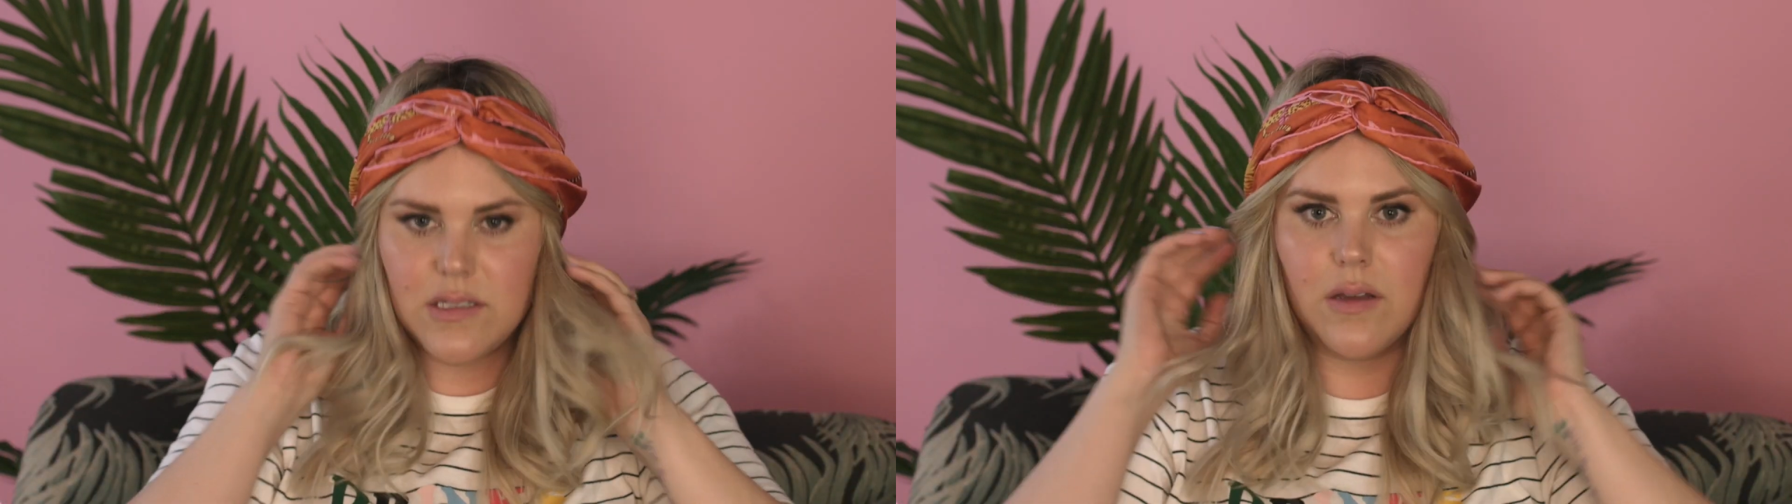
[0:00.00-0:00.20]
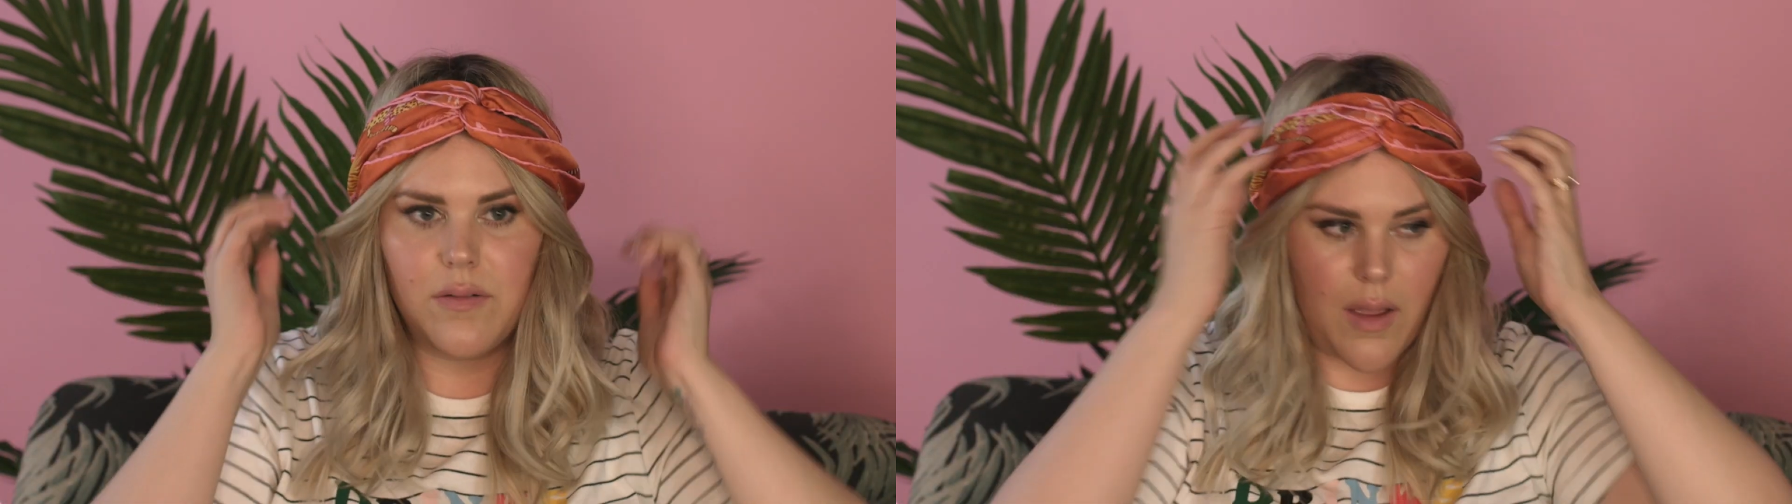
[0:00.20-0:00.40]

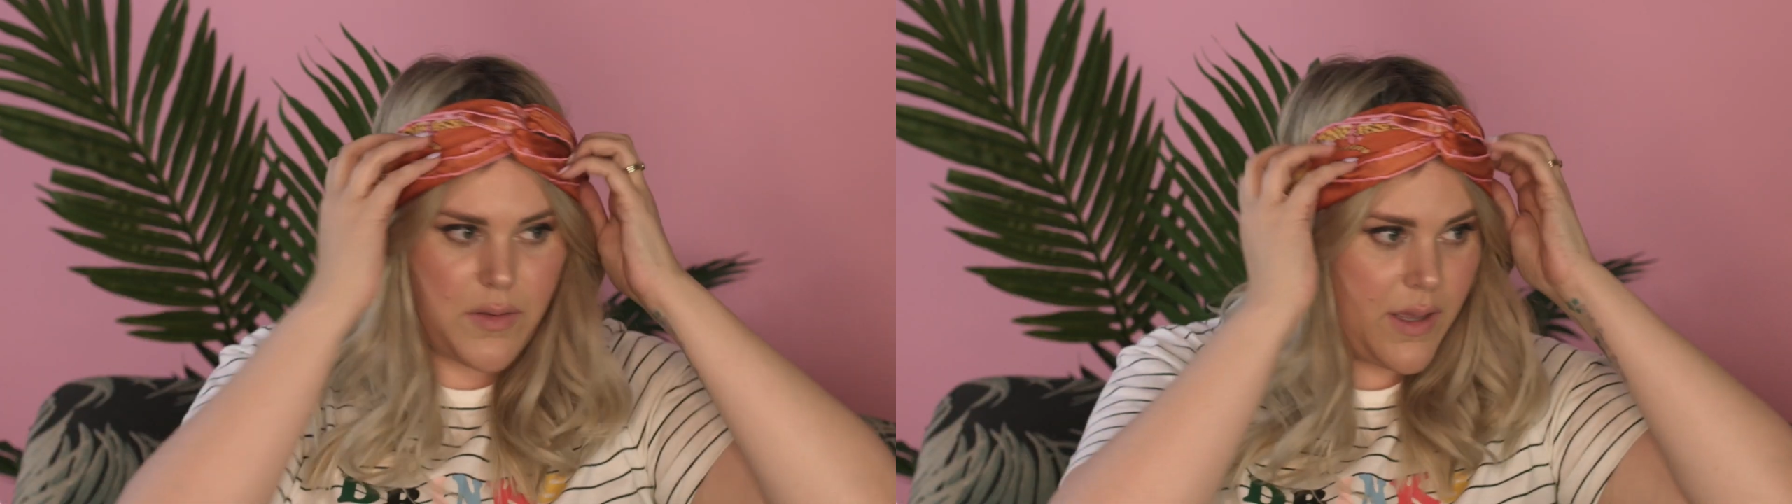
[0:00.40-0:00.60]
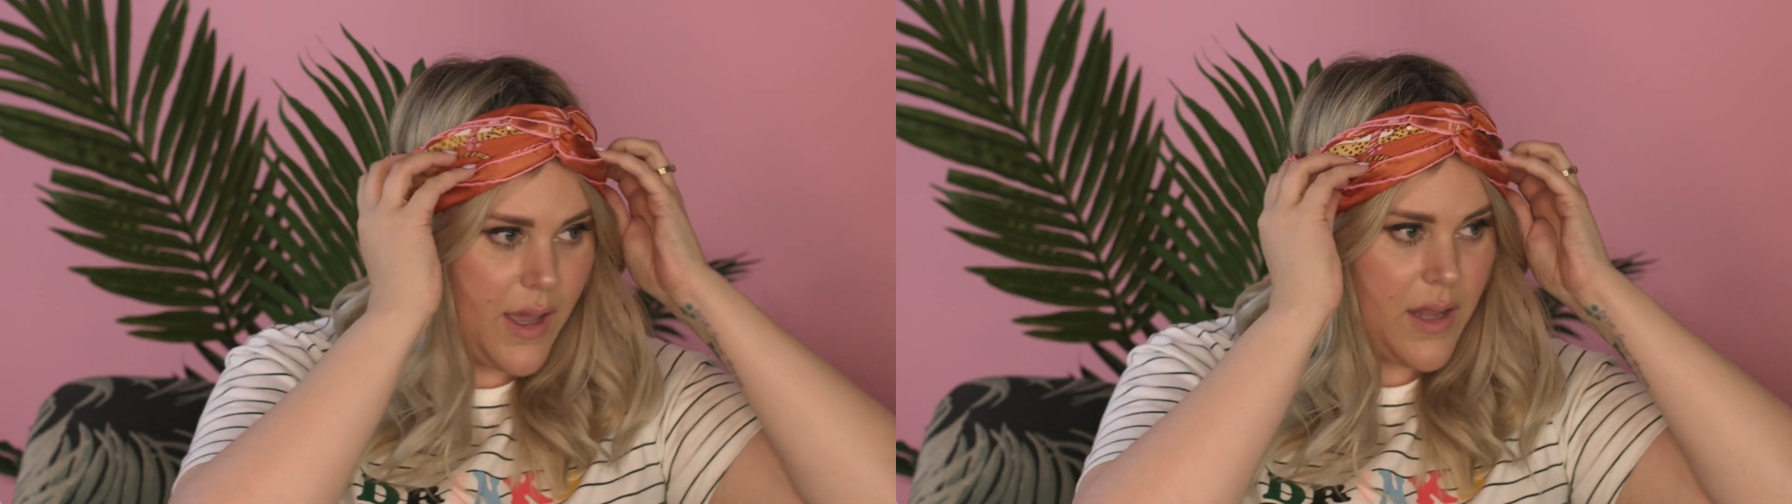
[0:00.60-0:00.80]
So now you
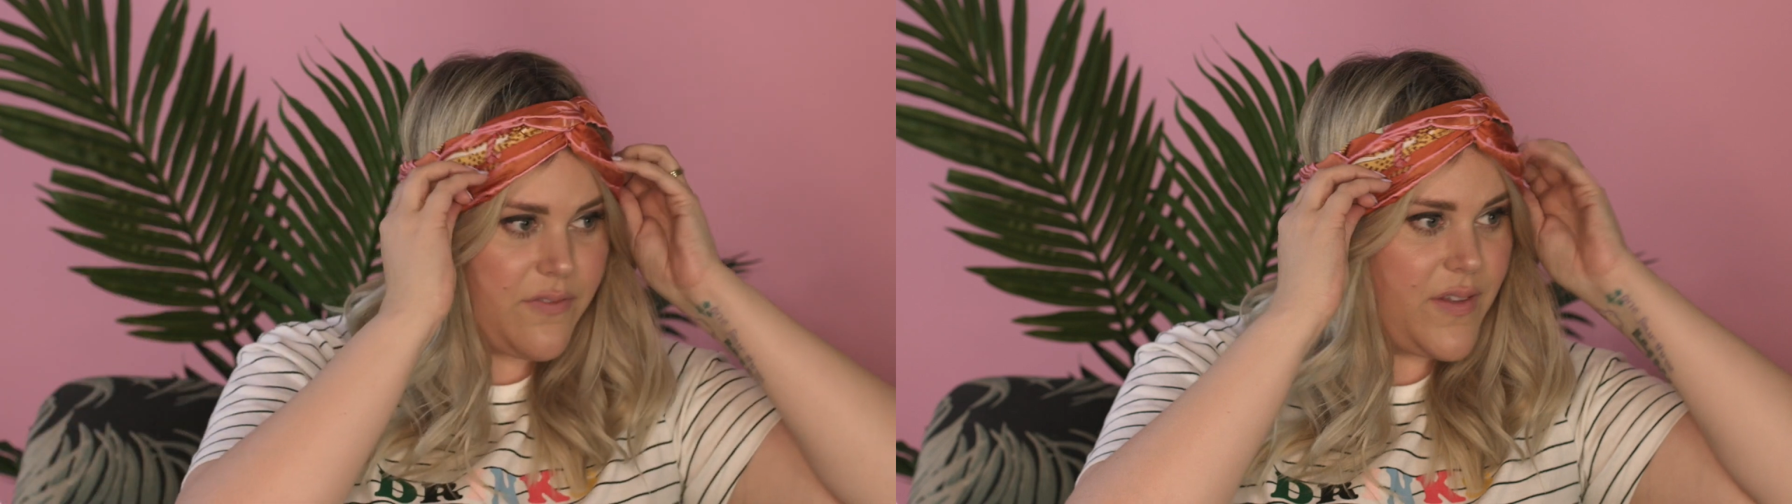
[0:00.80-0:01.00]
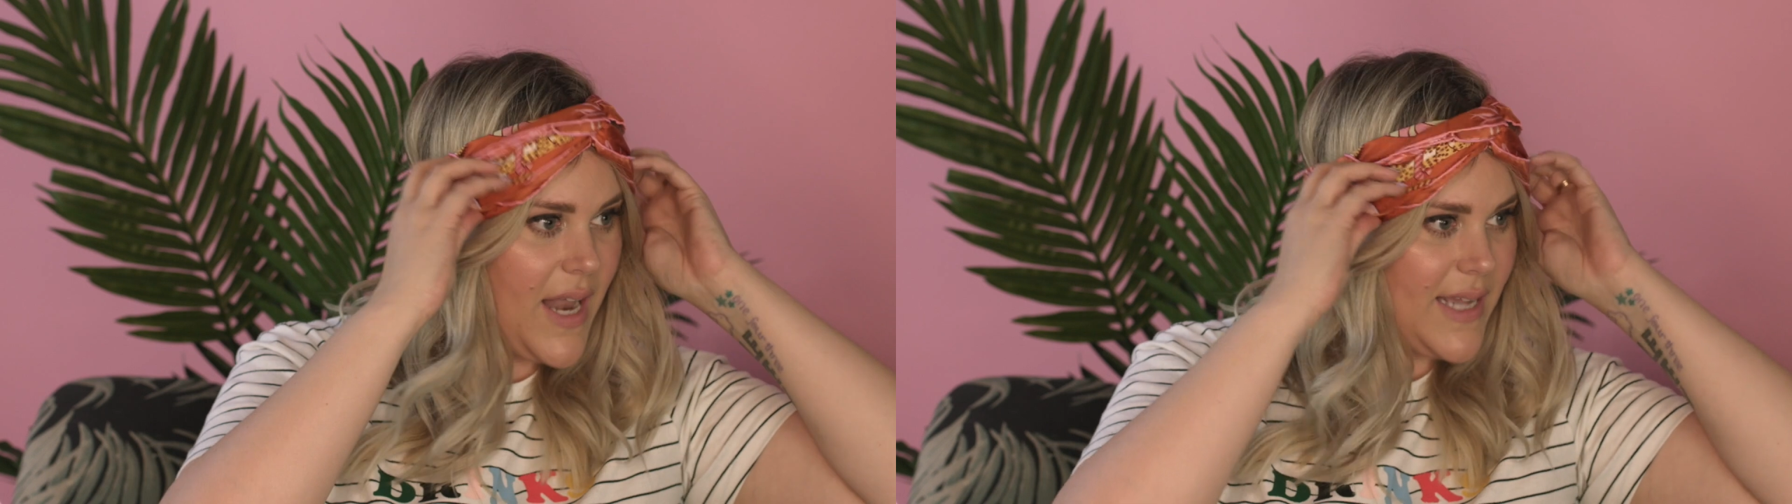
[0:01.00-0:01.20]
can kind of
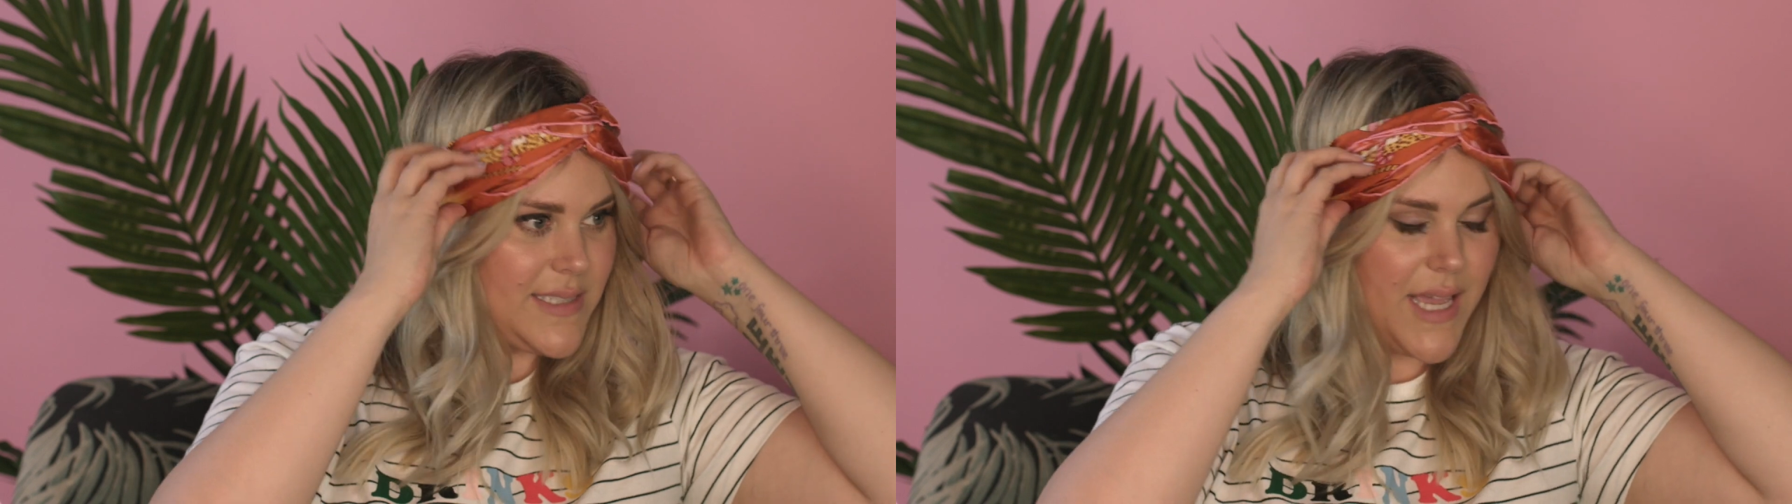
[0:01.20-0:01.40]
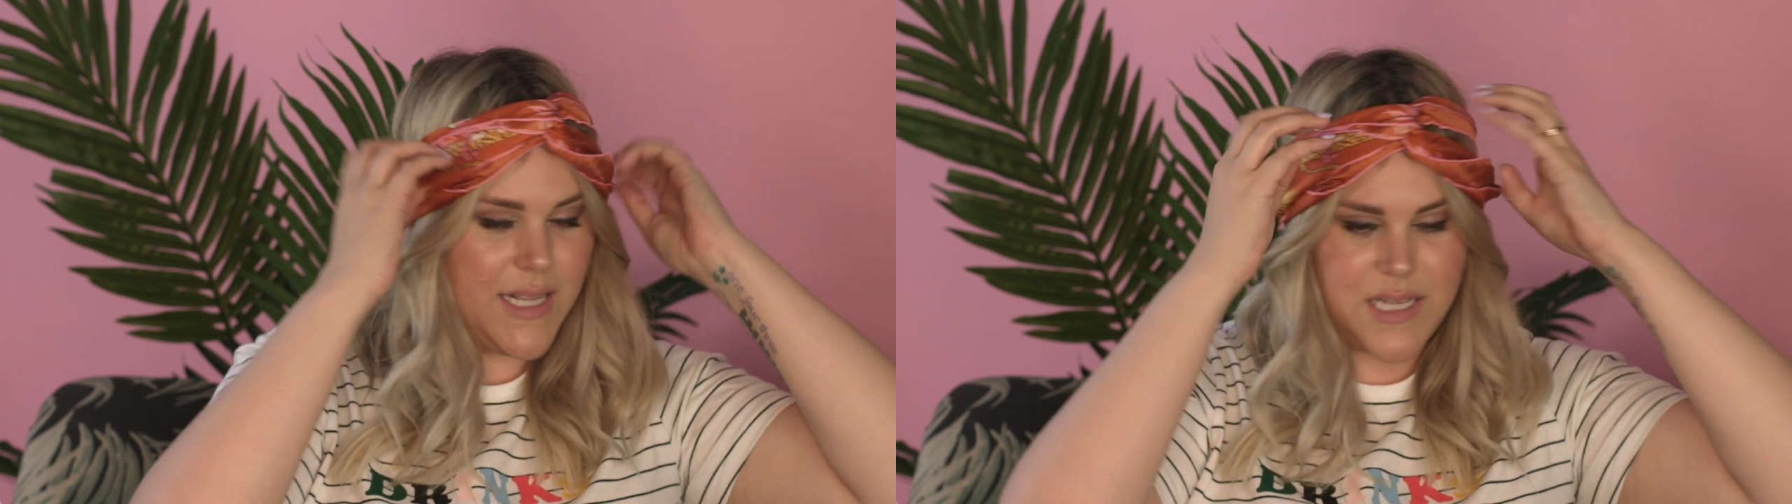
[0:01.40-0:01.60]
finesse
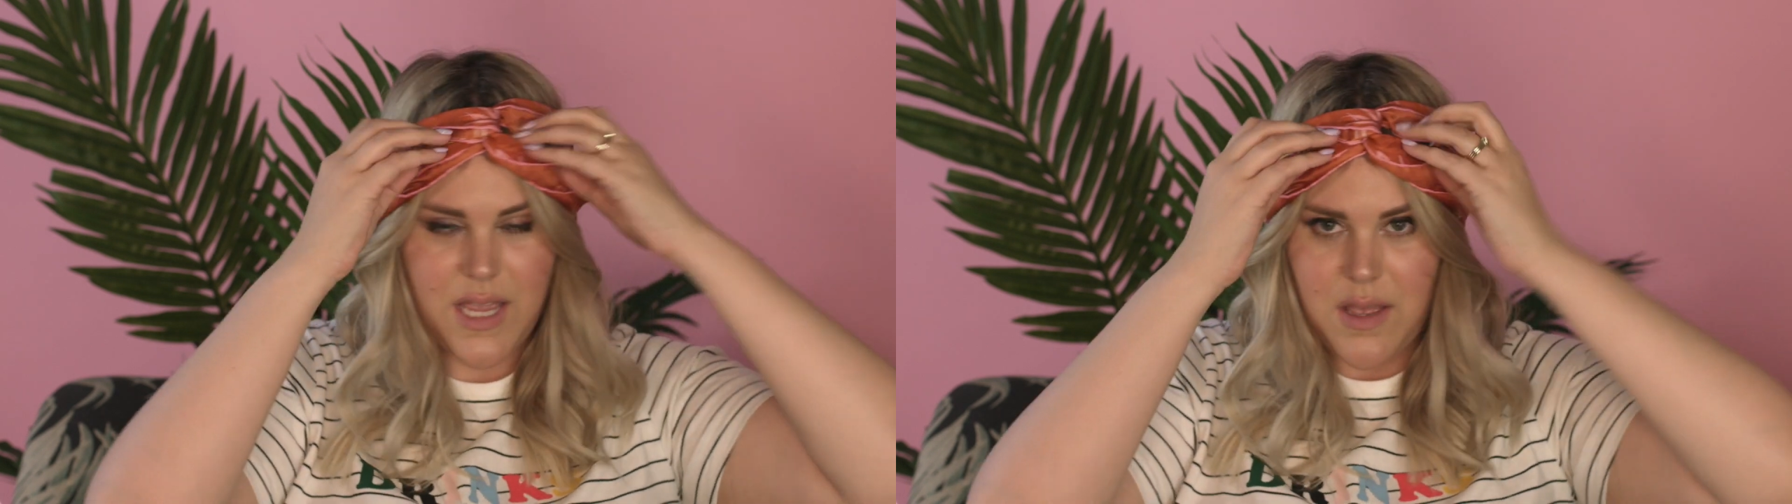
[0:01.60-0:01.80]
it,